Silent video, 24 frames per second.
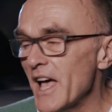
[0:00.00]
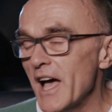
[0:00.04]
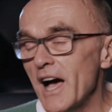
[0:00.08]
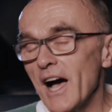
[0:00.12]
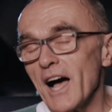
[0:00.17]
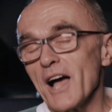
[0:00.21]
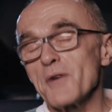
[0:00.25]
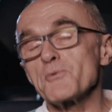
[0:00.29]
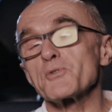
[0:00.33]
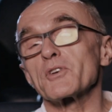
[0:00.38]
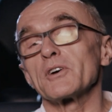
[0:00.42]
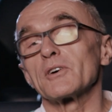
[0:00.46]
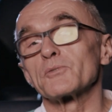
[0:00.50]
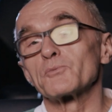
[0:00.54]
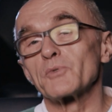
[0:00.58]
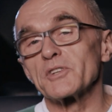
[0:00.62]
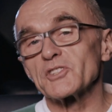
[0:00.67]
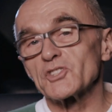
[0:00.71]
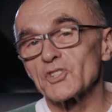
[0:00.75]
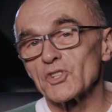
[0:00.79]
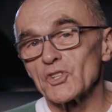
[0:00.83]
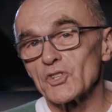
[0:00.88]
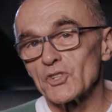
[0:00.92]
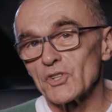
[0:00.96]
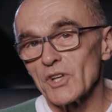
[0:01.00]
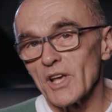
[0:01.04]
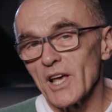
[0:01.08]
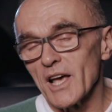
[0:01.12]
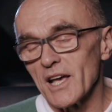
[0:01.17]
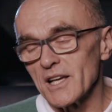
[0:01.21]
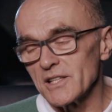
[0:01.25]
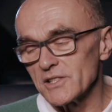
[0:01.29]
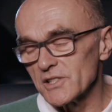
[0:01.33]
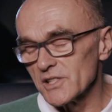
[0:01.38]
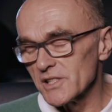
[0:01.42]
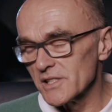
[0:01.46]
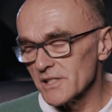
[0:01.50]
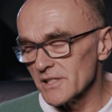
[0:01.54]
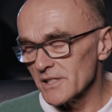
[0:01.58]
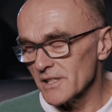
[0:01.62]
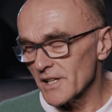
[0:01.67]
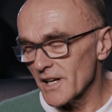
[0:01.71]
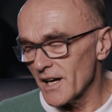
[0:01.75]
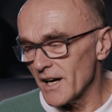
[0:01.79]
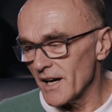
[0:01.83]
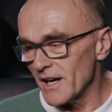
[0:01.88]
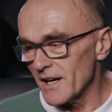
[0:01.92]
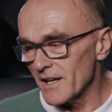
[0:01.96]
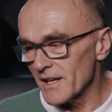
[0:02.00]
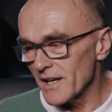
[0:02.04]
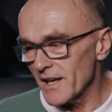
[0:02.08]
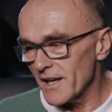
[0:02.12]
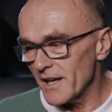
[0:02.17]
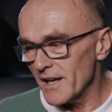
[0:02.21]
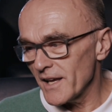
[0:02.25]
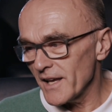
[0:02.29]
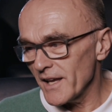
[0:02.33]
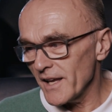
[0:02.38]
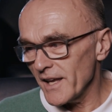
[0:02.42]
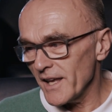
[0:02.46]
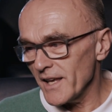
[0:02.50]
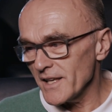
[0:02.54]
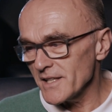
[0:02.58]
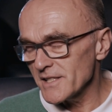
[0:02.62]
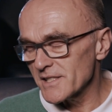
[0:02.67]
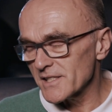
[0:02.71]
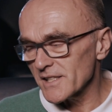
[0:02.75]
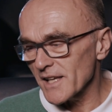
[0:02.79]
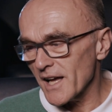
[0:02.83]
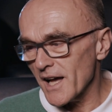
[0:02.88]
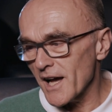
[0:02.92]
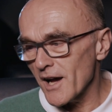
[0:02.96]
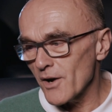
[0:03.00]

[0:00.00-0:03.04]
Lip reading: I regard Richard as he's